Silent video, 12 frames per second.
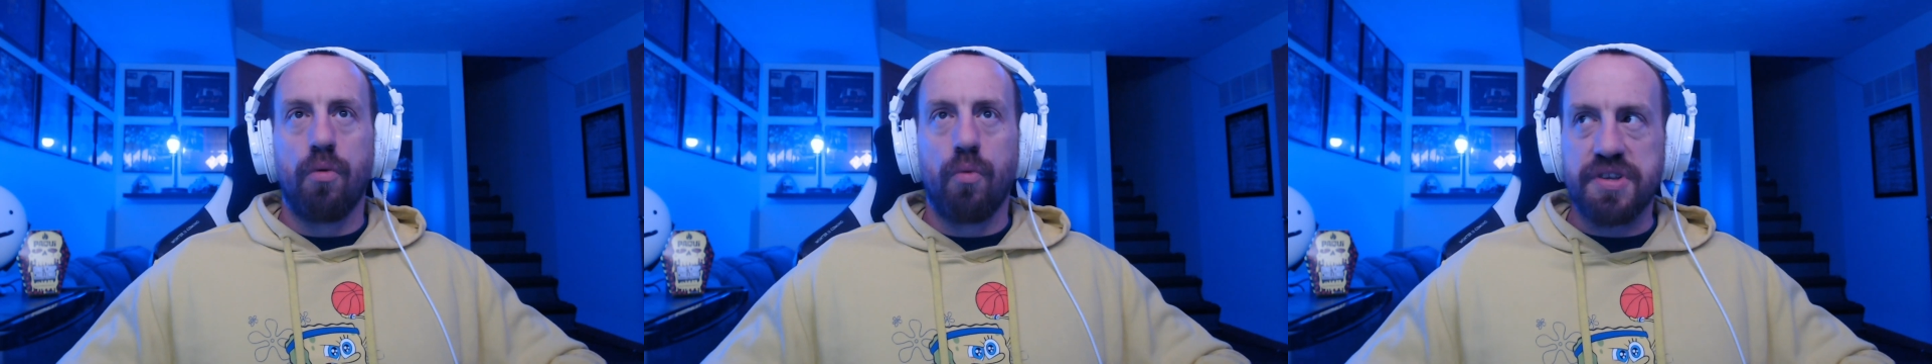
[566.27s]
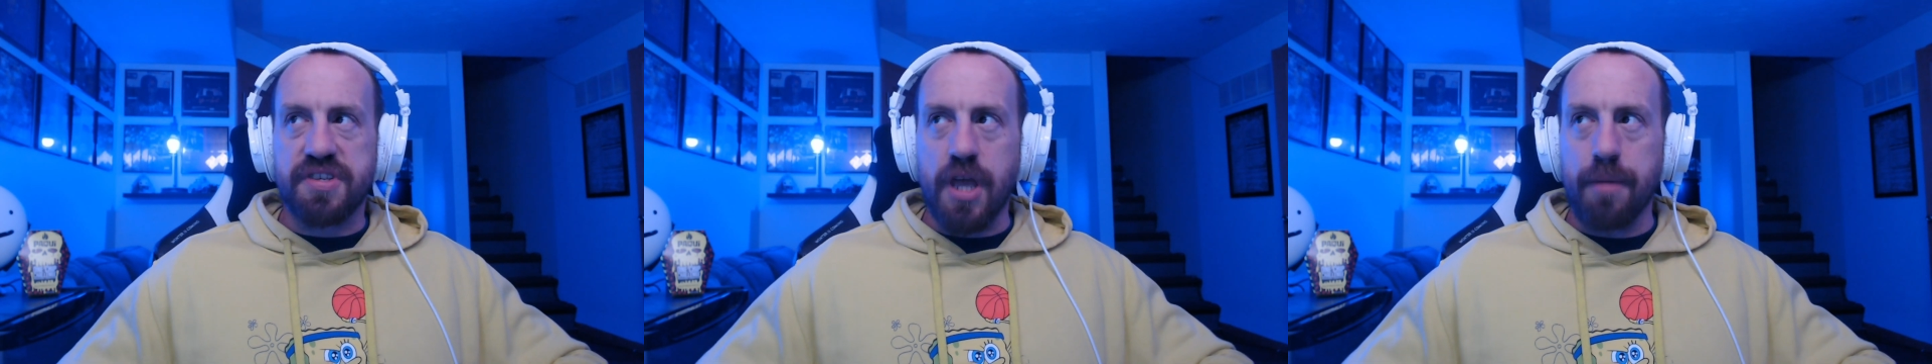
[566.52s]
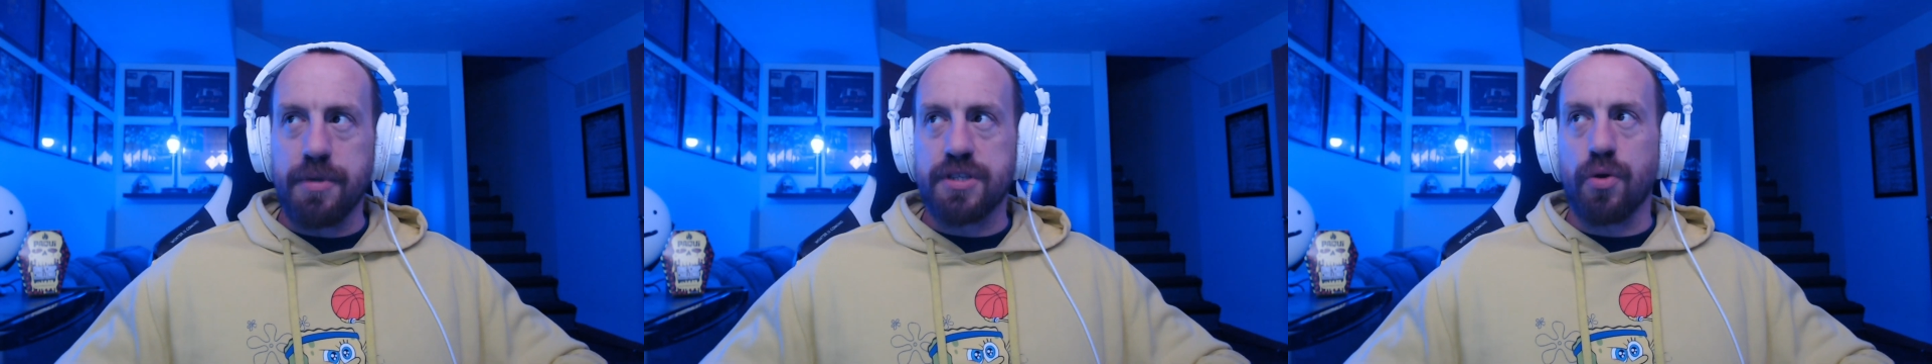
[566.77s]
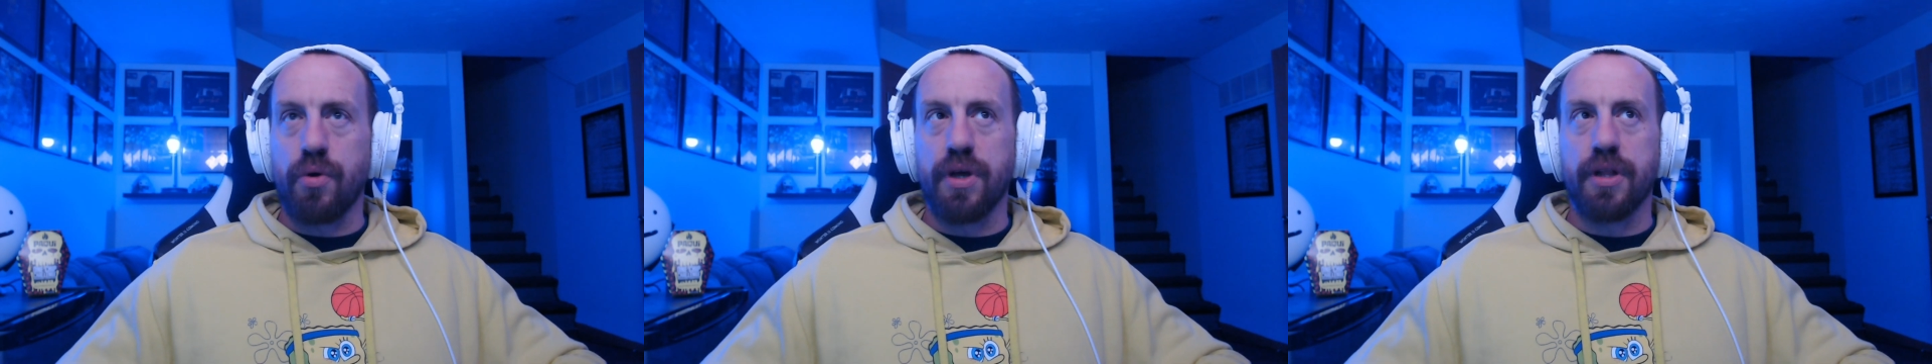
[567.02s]
with Skibidi
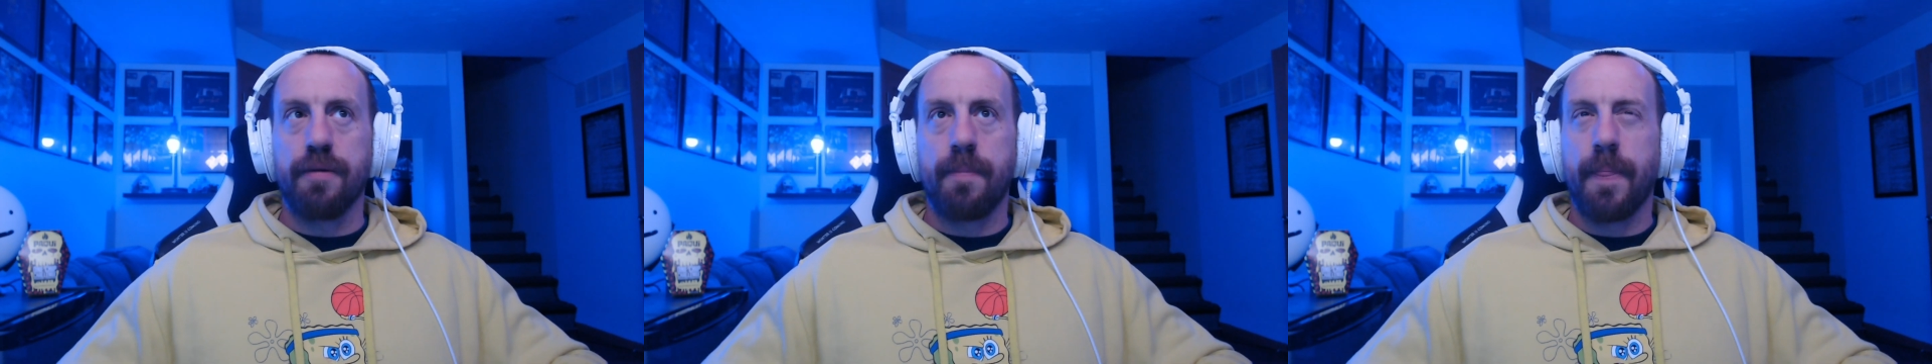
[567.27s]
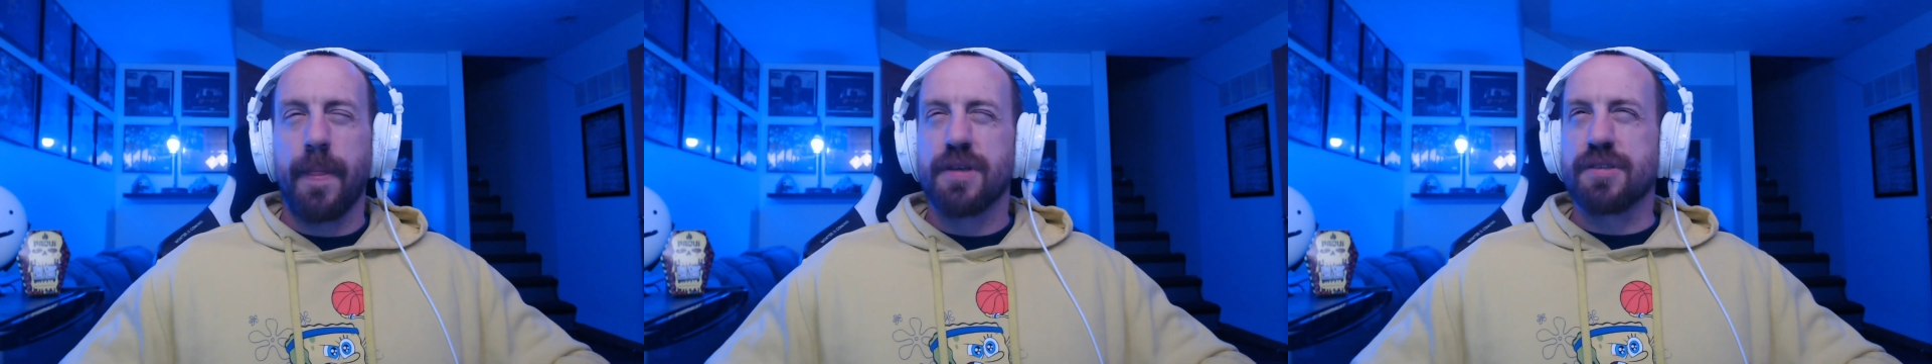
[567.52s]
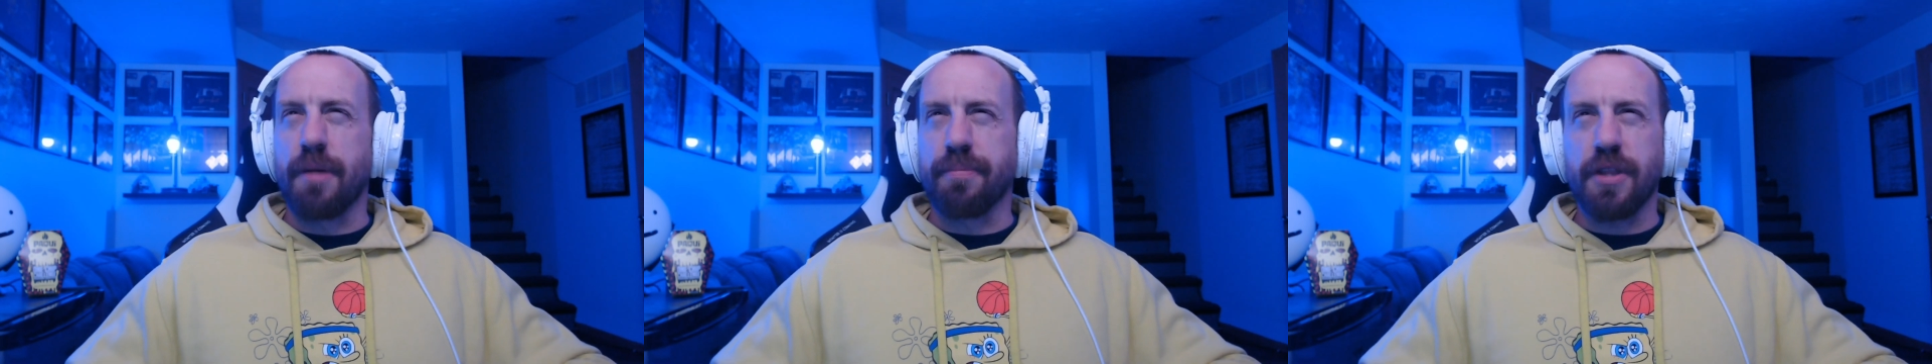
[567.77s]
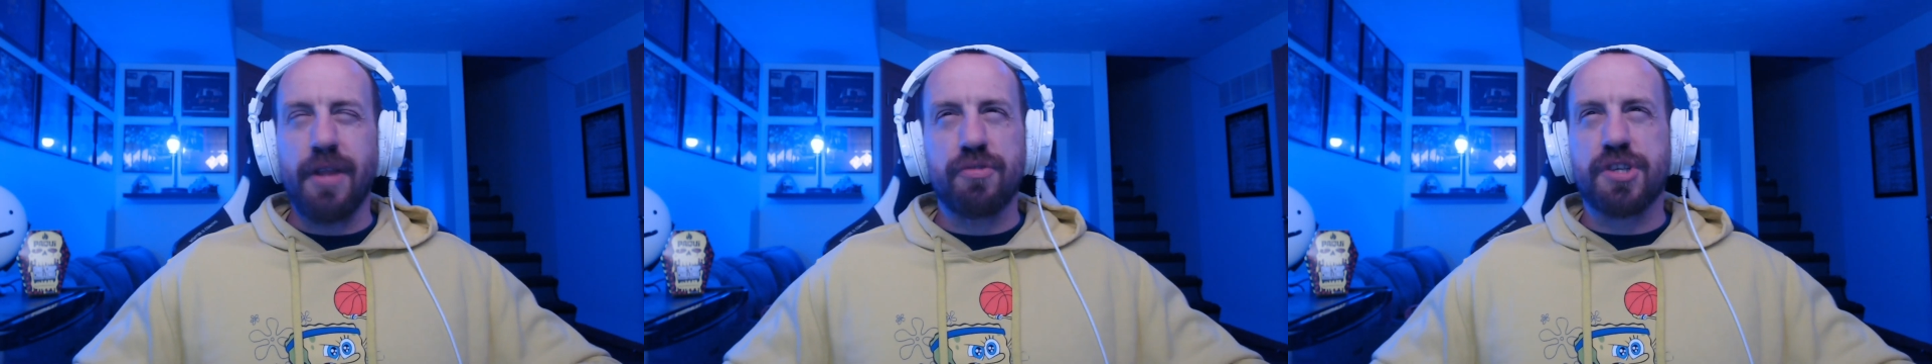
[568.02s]
Toilet
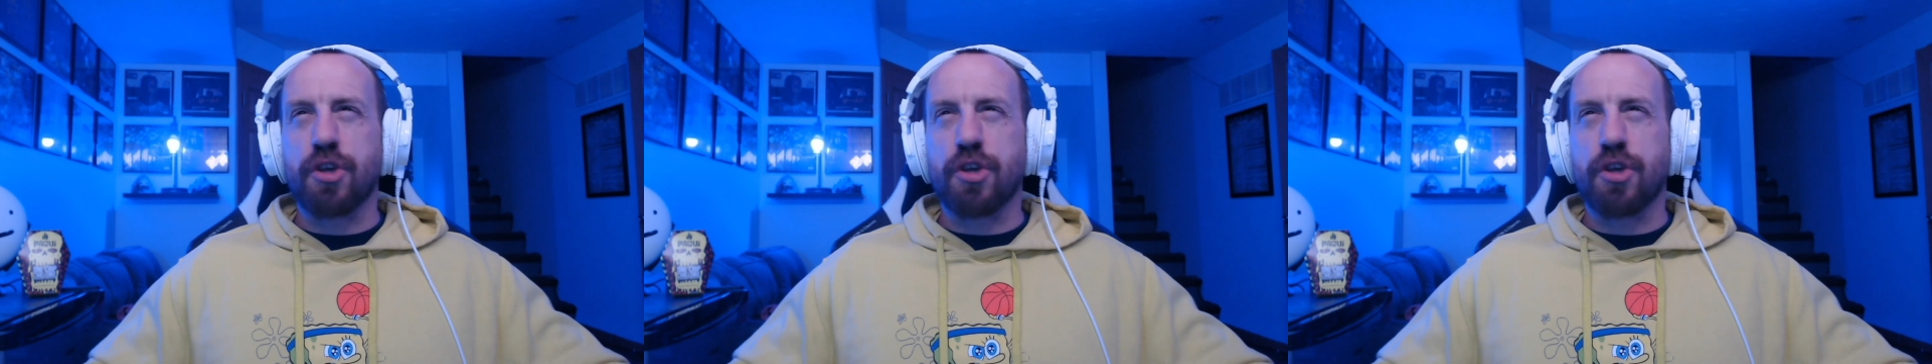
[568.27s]
something that was